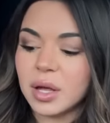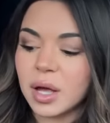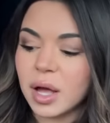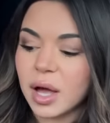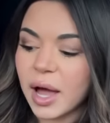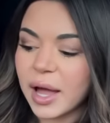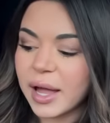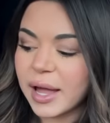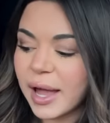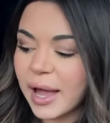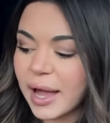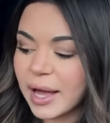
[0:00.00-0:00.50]

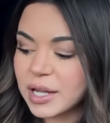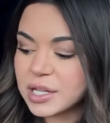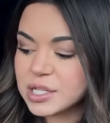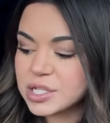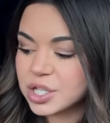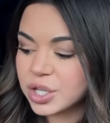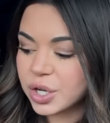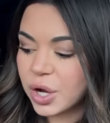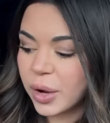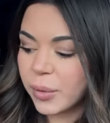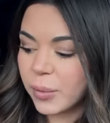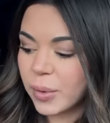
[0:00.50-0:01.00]
I had
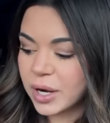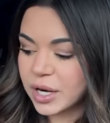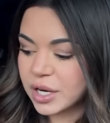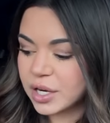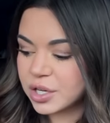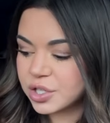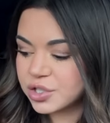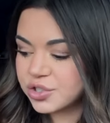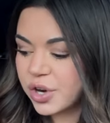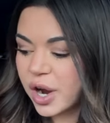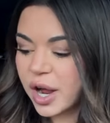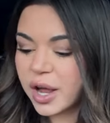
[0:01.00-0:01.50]
to. I wanted
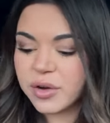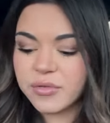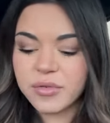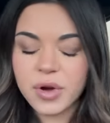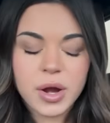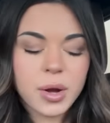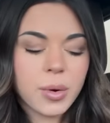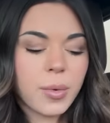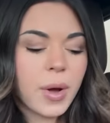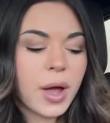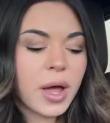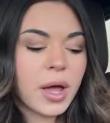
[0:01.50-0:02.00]
to try it
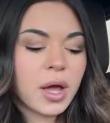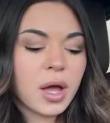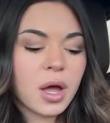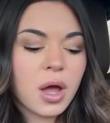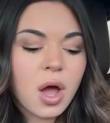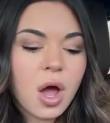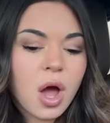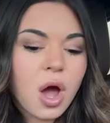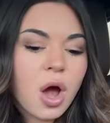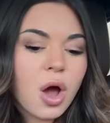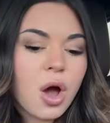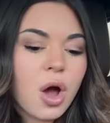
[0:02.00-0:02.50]
right away.
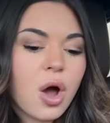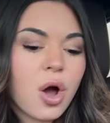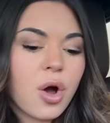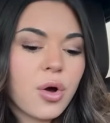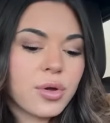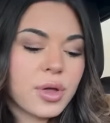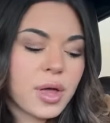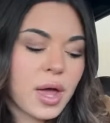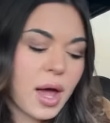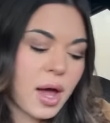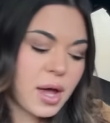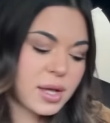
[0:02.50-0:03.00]
Oh
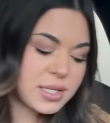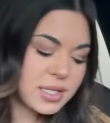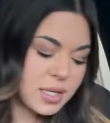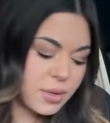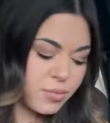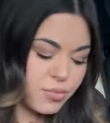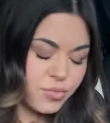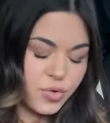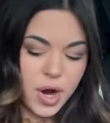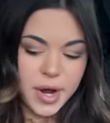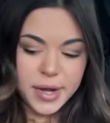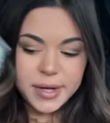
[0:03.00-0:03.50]
yeah,
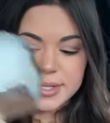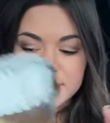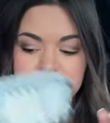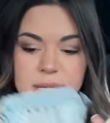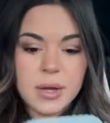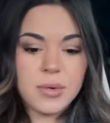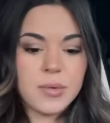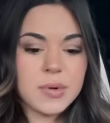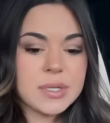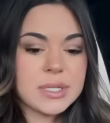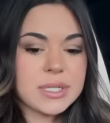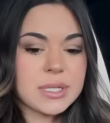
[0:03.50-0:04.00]
some rice.
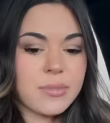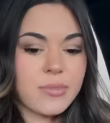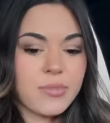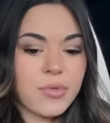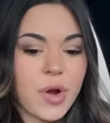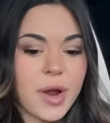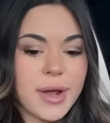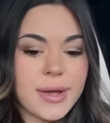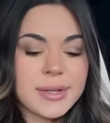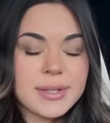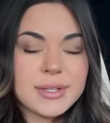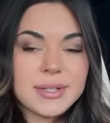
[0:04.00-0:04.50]
I want some
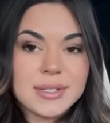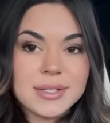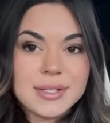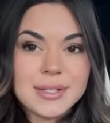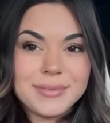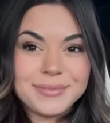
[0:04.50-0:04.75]
rice.